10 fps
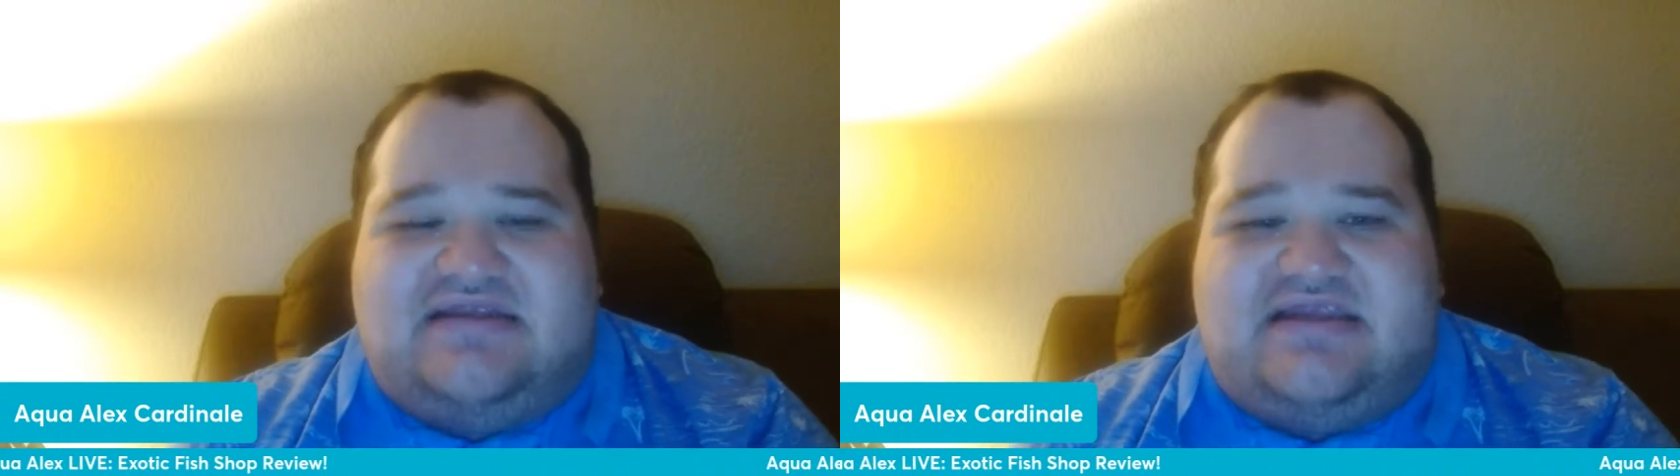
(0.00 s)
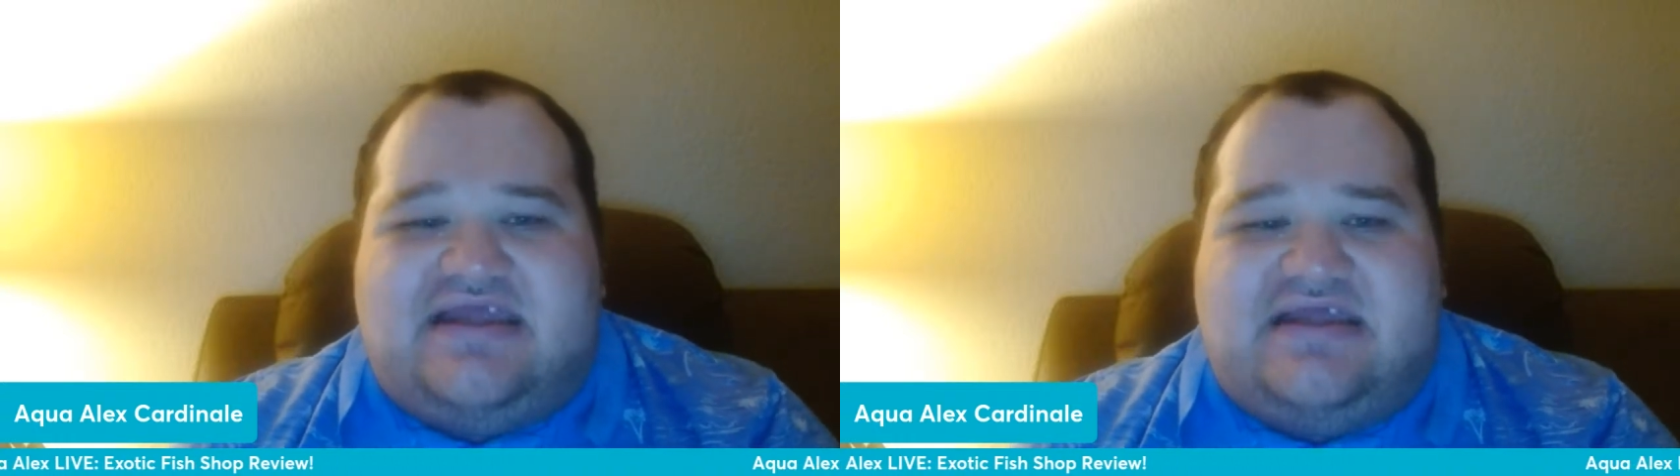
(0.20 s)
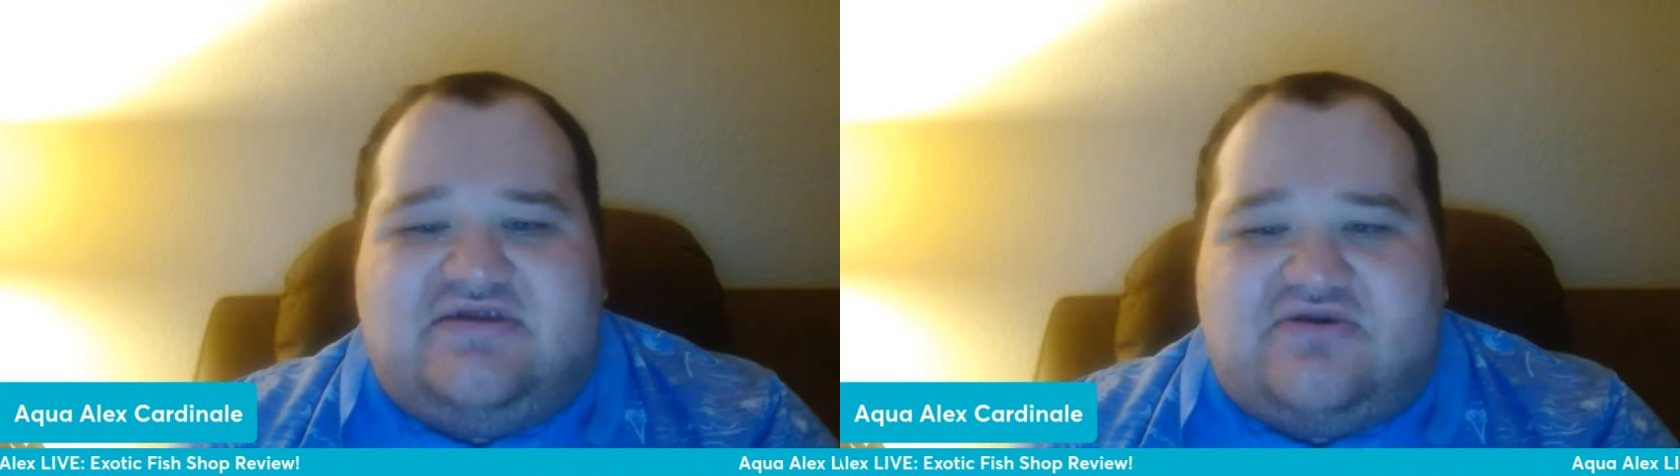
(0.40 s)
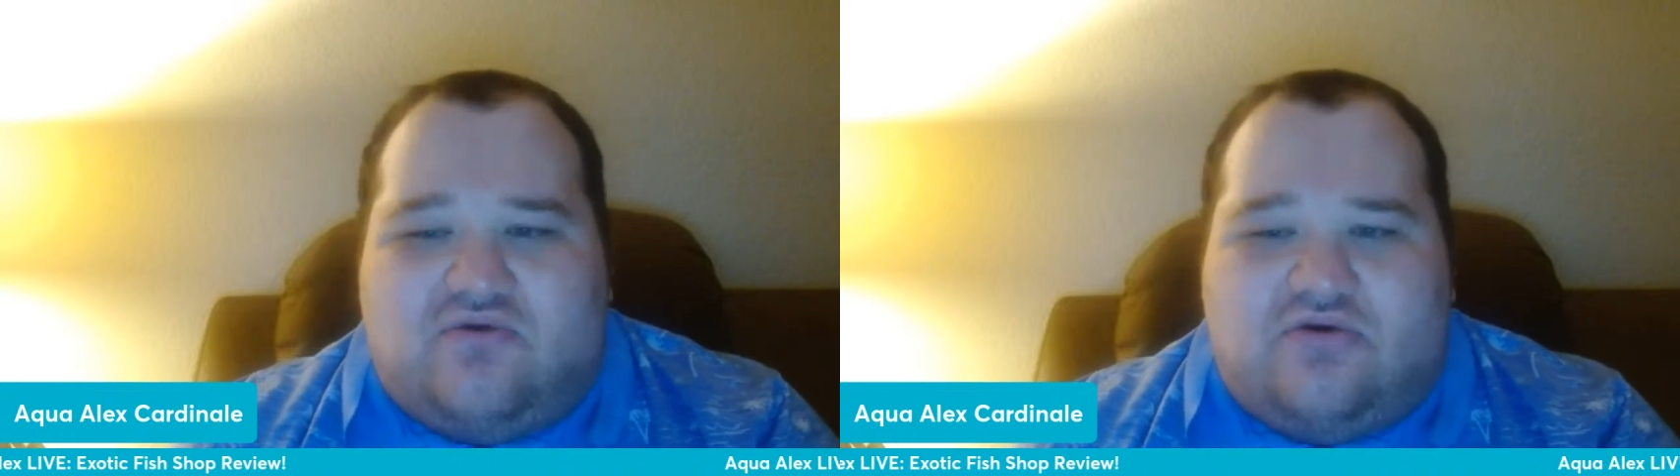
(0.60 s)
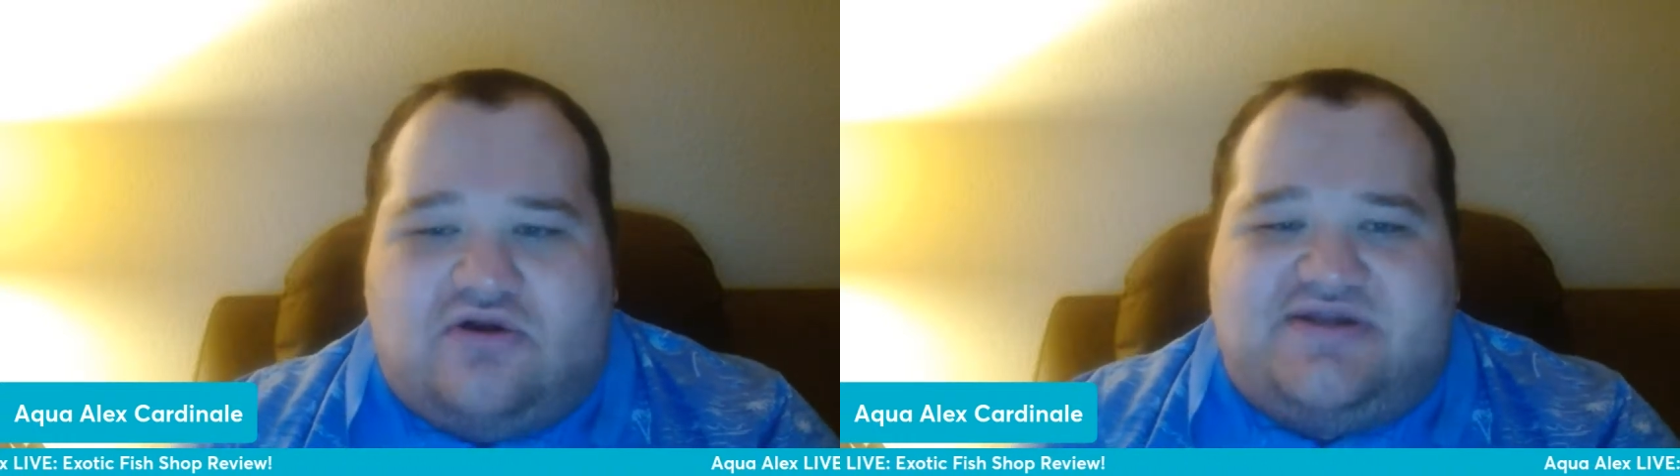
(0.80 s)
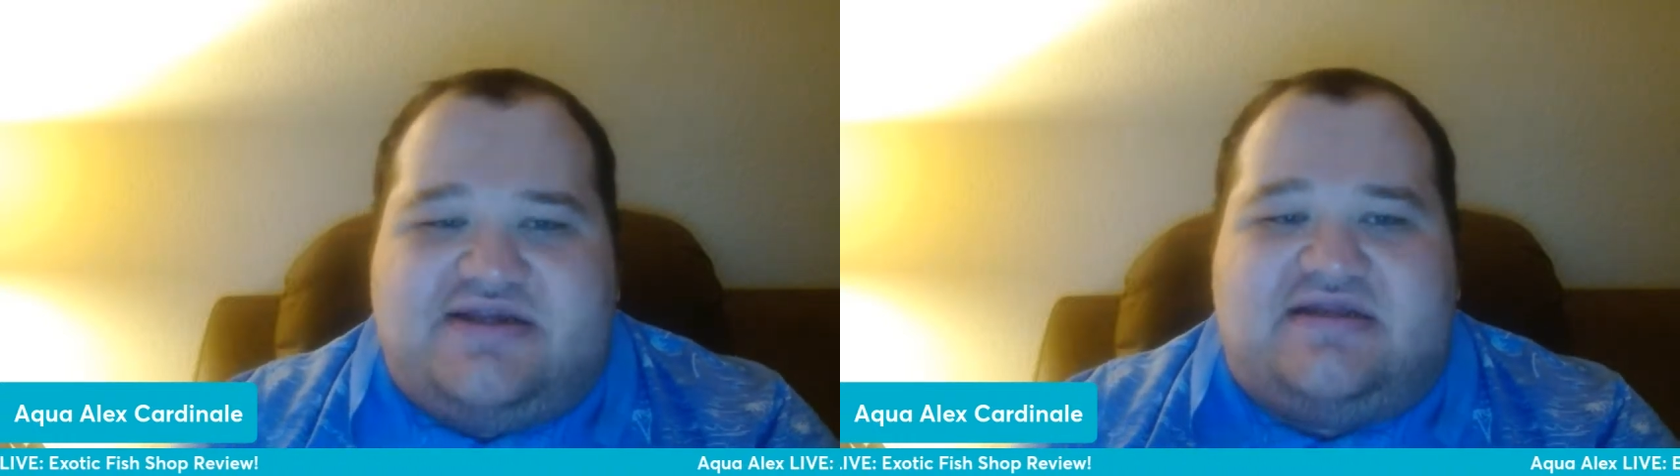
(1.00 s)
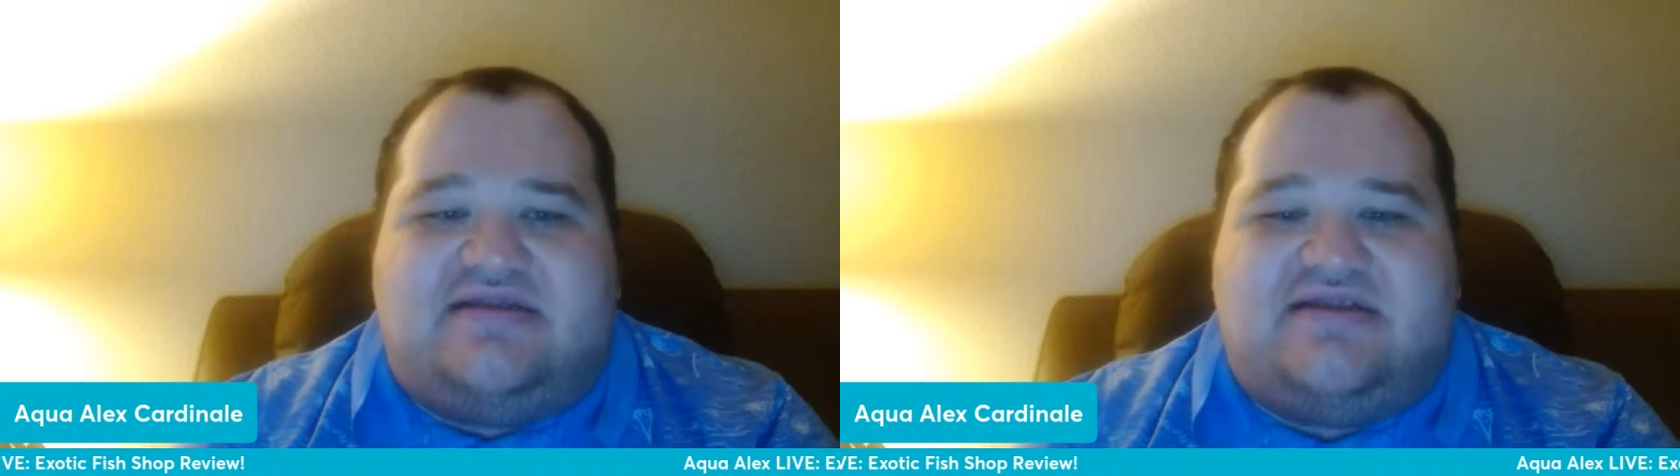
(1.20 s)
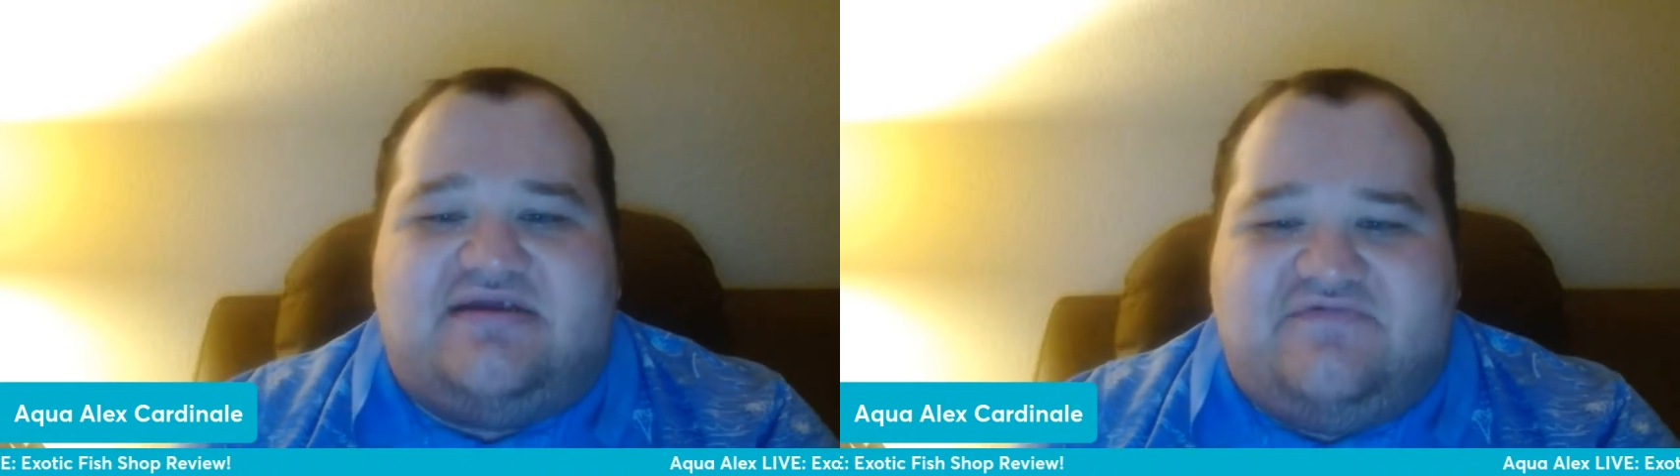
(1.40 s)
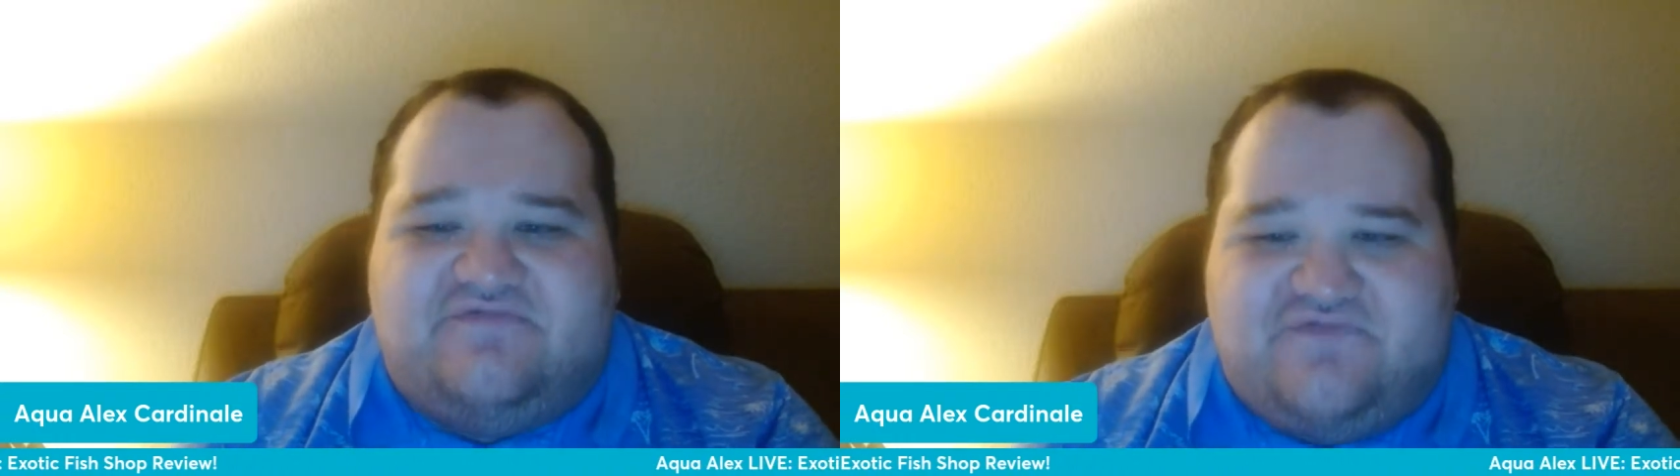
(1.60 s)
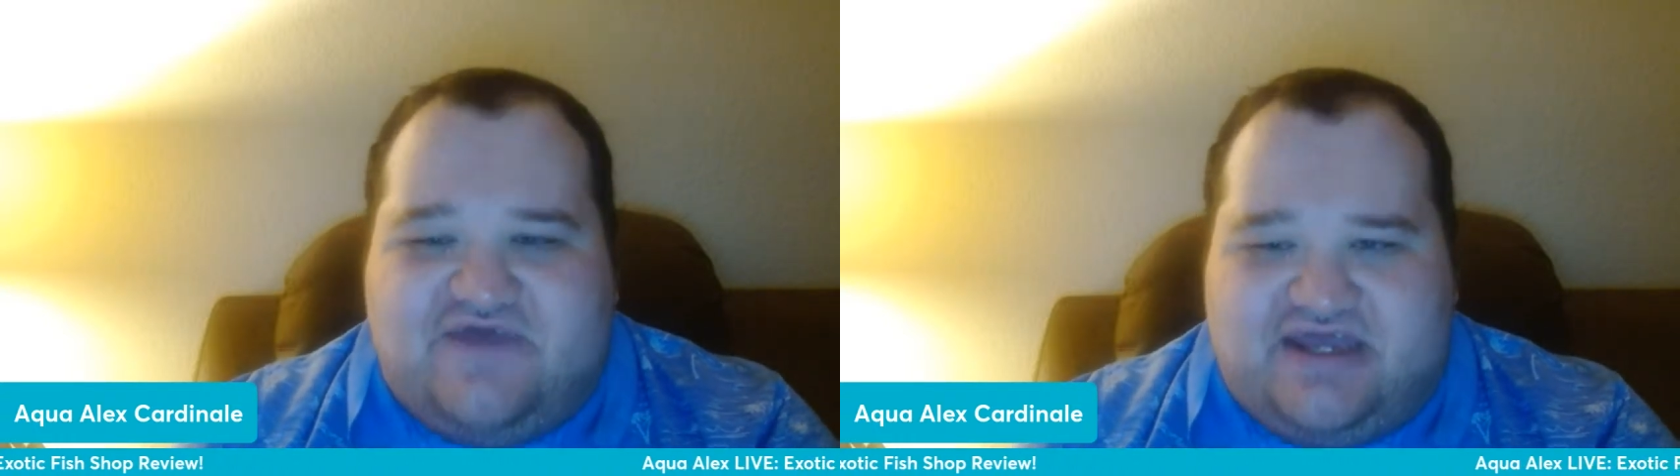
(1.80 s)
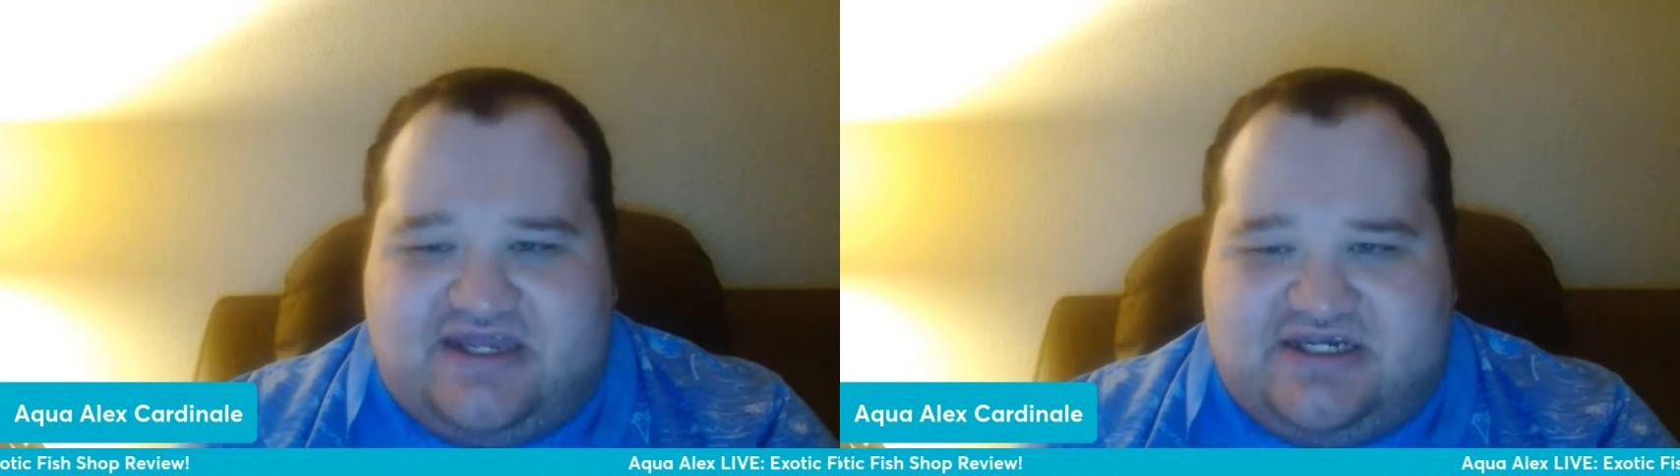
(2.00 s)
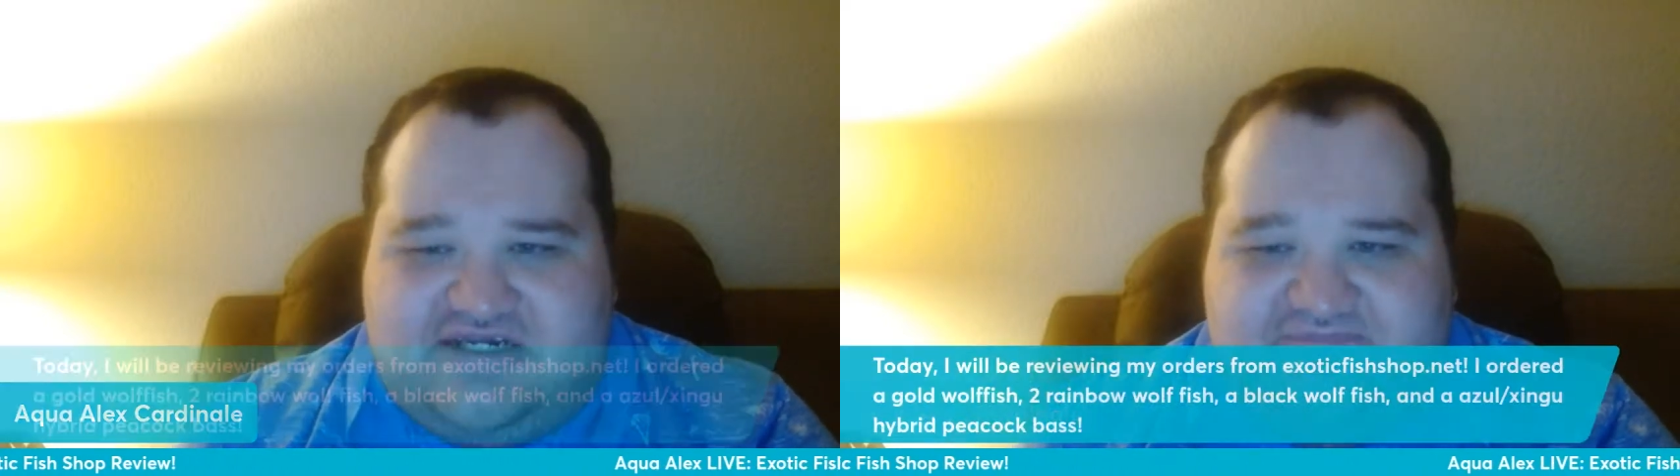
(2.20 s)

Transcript: these gorgeous fish.